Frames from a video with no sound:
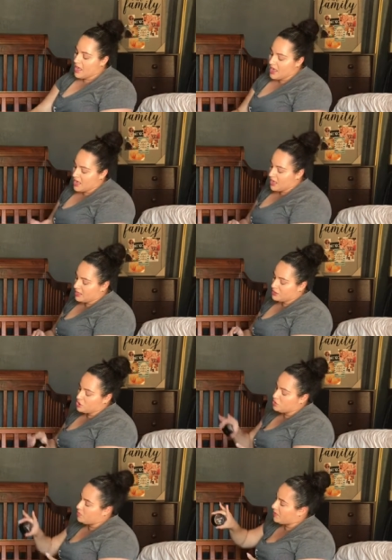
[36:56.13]
and
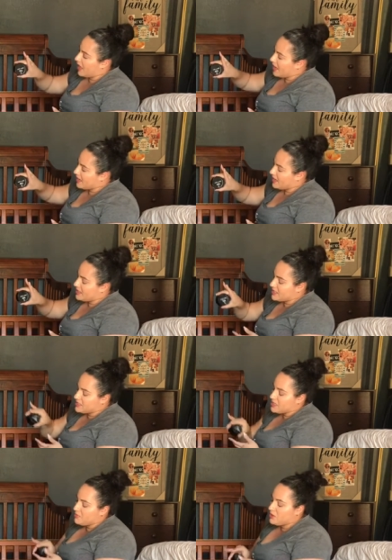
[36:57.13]
two black, and
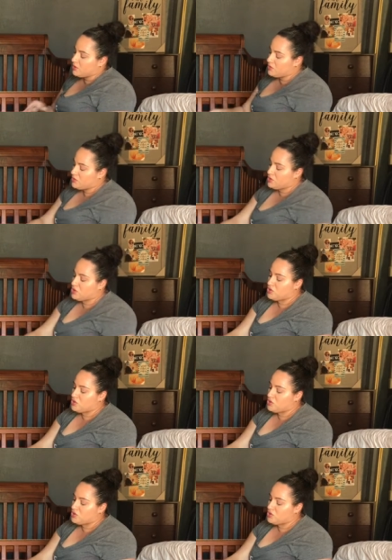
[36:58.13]
these can be used